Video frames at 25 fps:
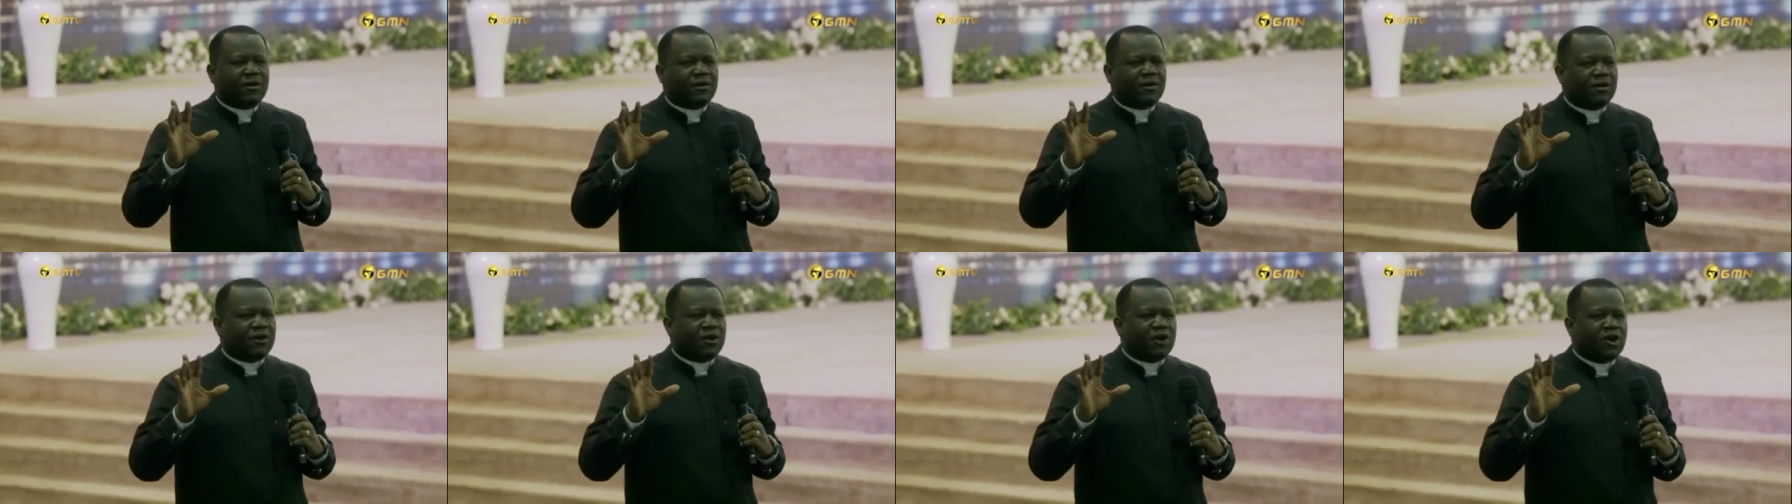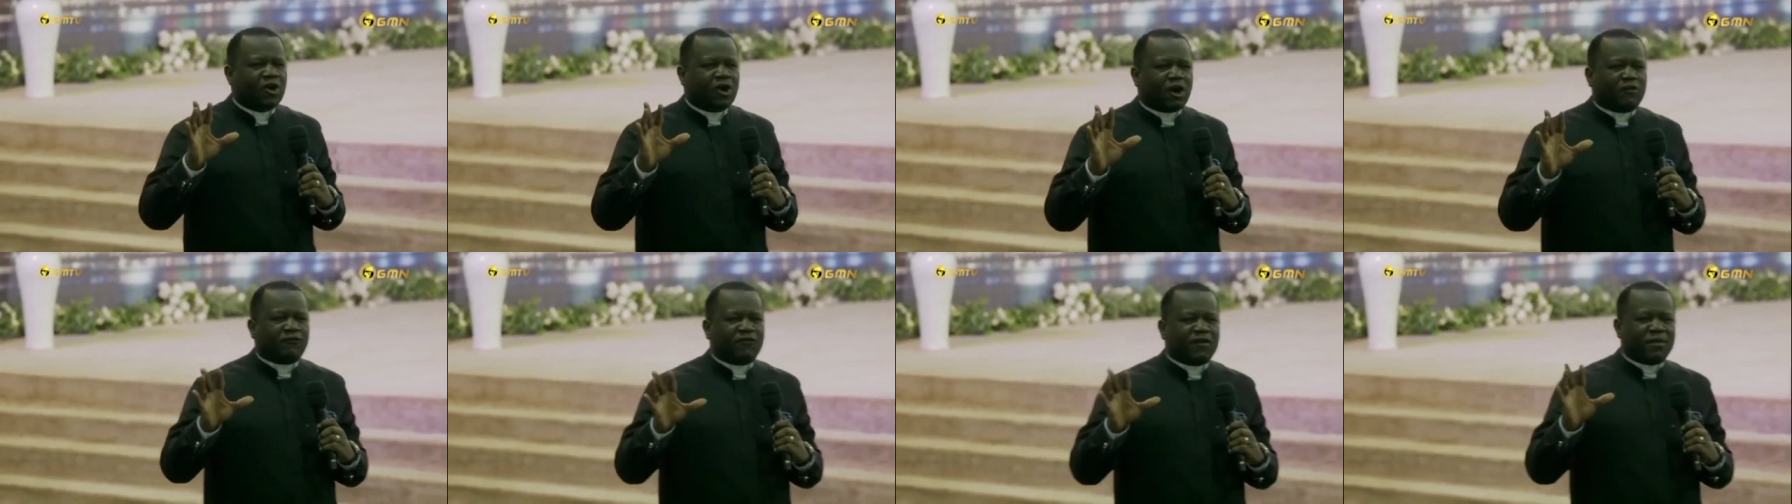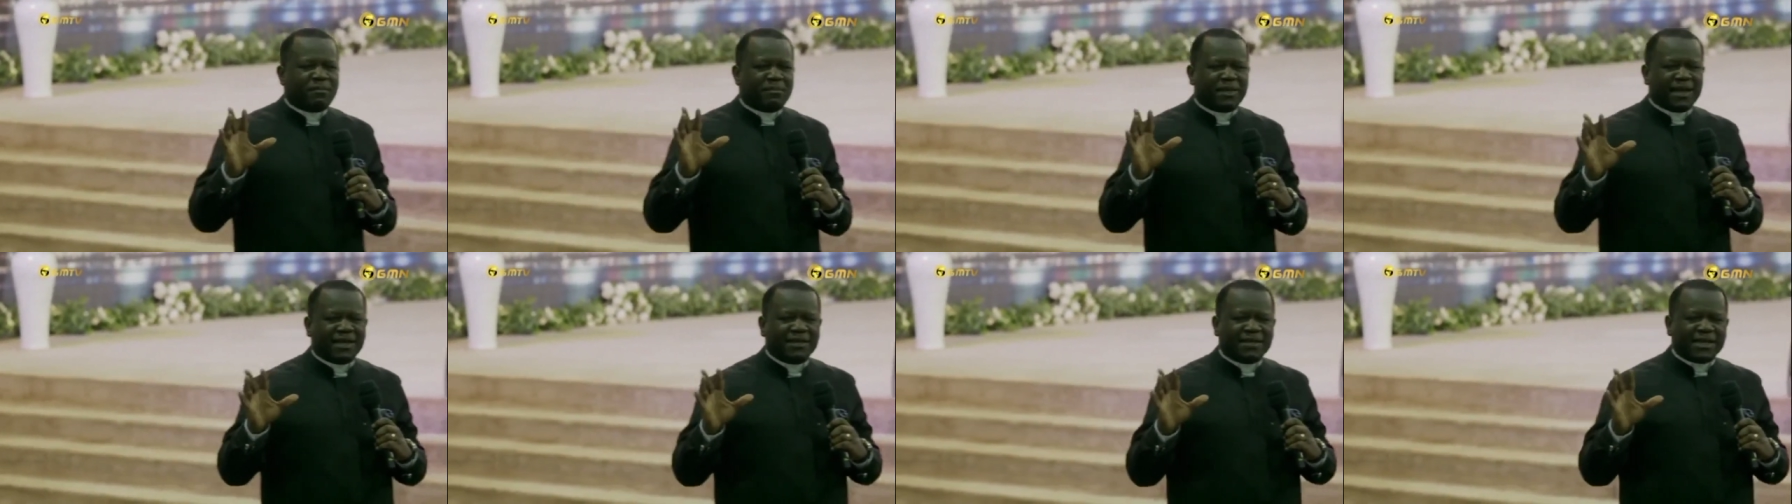
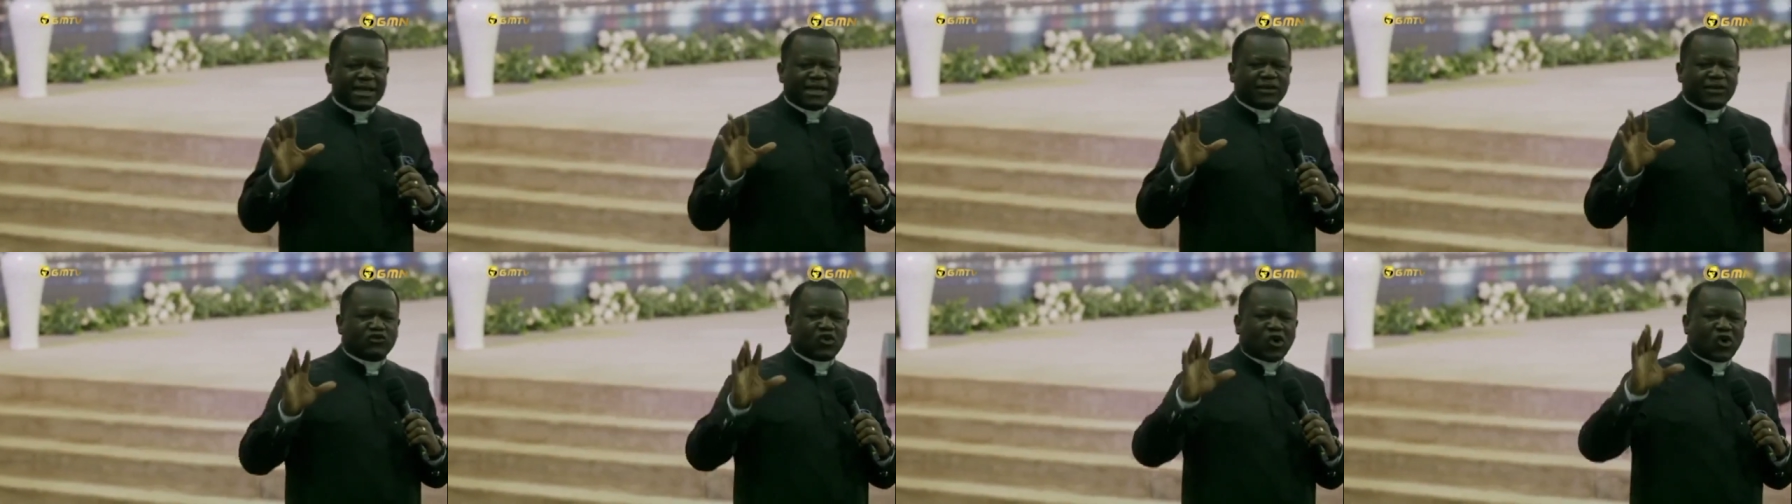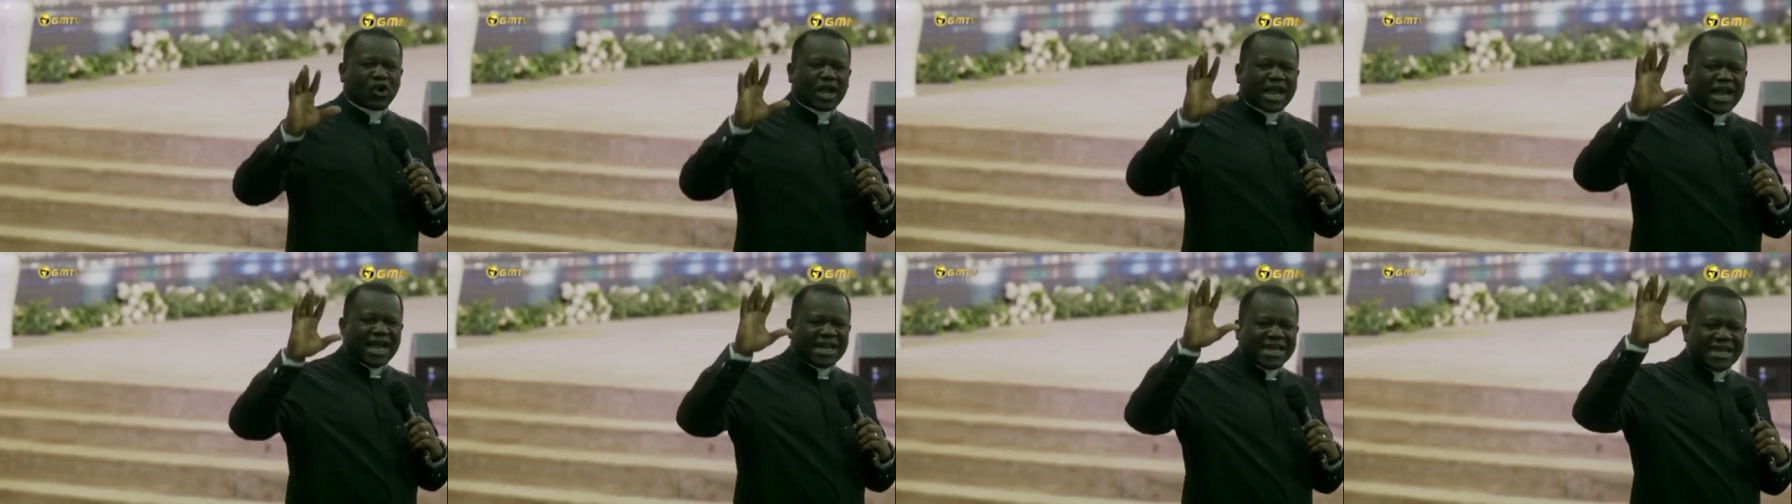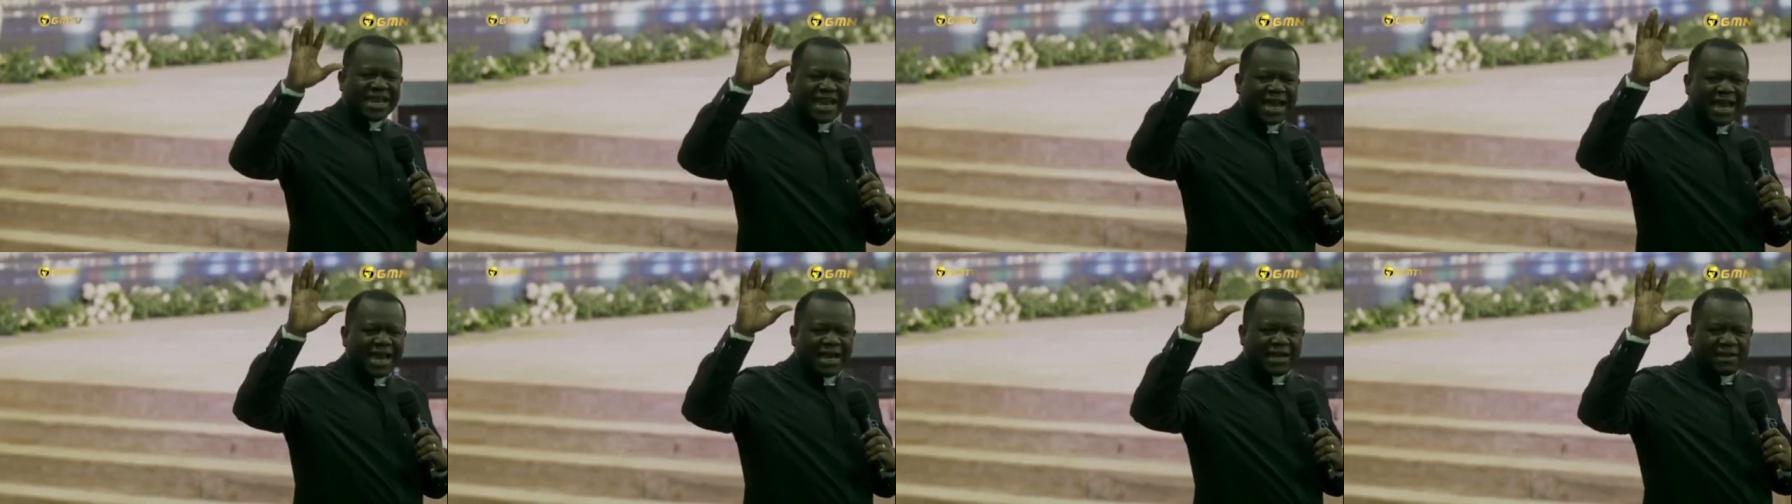government is
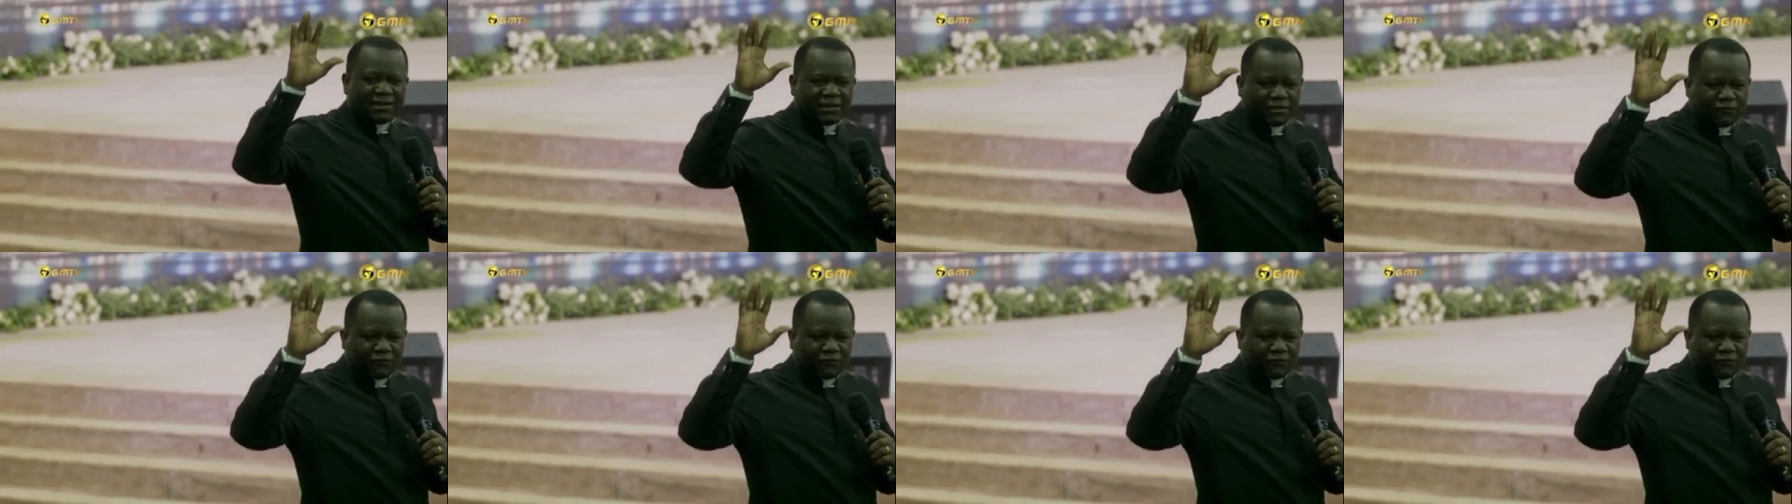organized